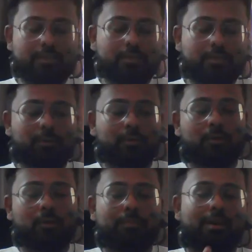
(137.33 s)
So the
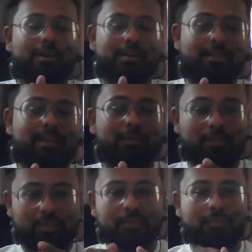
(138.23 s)
core part is that you
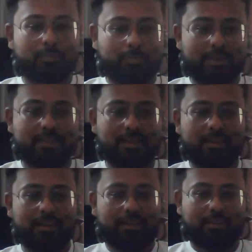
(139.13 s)
love to present
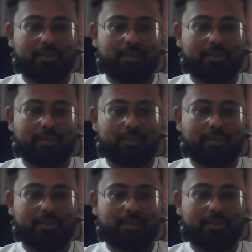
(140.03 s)
data.